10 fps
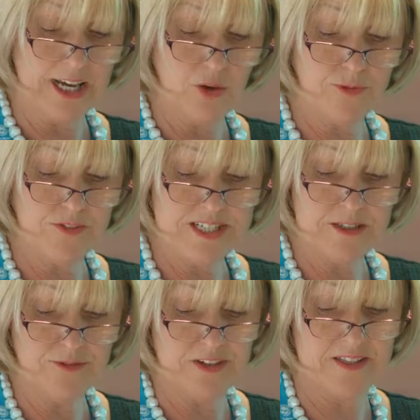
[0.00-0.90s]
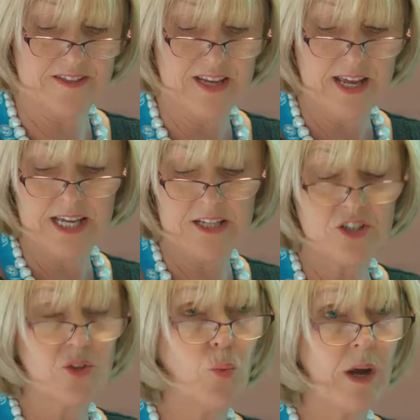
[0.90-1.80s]
how feeding fits
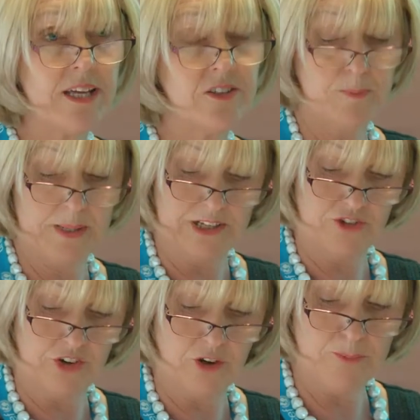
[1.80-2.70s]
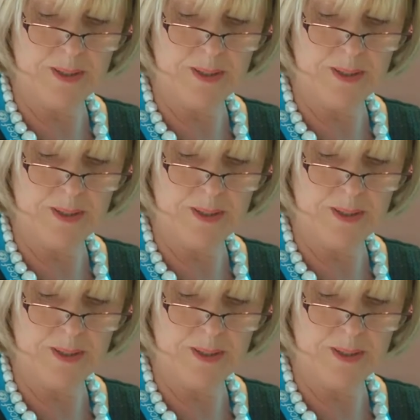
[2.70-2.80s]
into the wider picture of